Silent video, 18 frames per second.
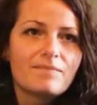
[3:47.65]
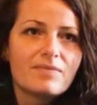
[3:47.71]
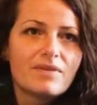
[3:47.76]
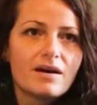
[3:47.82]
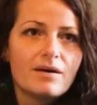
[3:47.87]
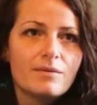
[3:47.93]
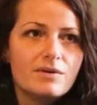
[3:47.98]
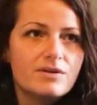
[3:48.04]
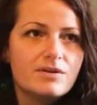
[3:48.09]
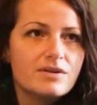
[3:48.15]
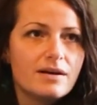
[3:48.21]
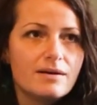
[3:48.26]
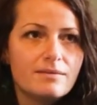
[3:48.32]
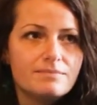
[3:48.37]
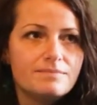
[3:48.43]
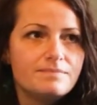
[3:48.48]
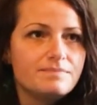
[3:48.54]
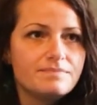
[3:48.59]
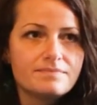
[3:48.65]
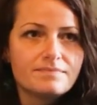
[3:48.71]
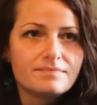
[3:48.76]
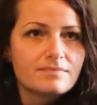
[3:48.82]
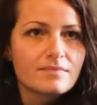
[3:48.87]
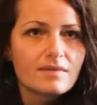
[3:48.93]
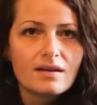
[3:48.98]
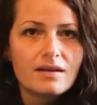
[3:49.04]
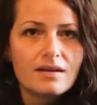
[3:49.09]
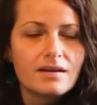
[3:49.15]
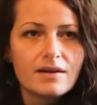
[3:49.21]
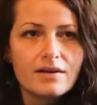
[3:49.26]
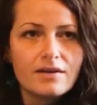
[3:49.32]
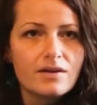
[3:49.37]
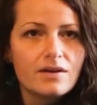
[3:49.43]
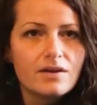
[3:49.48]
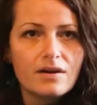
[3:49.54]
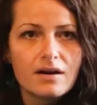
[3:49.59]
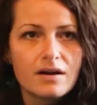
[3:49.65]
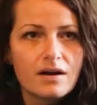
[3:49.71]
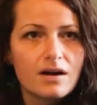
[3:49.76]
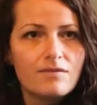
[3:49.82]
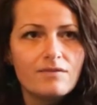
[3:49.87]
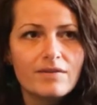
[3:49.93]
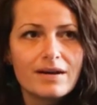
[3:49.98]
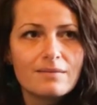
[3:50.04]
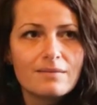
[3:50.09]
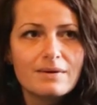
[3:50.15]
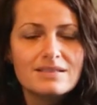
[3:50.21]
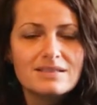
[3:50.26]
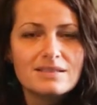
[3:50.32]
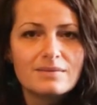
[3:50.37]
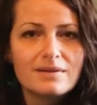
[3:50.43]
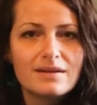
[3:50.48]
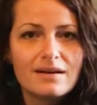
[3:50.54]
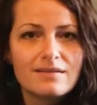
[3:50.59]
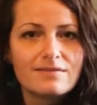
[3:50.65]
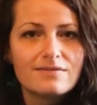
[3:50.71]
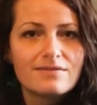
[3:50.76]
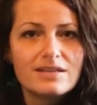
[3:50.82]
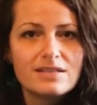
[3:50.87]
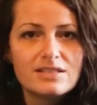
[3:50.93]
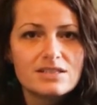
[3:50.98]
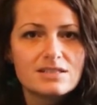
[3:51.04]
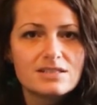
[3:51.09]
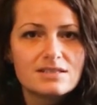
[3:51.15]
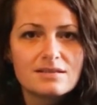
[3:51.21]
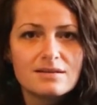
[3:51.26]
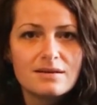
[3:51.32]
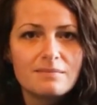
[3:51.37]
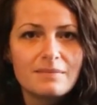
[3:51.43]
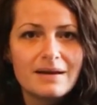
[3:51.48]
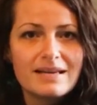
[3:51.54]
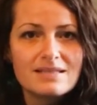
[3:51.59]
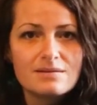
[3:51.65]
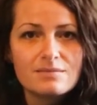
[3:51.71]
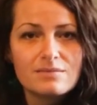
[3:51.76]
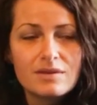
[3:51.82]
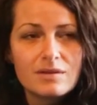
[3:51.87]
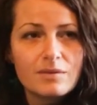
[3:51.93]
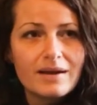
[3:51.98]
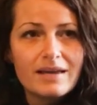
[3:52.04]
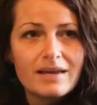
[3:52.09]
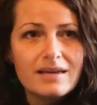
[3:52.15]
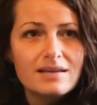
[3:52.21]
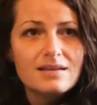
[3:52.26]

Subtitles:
I would, you know, I can't recommend him enough. He's just amazing with the way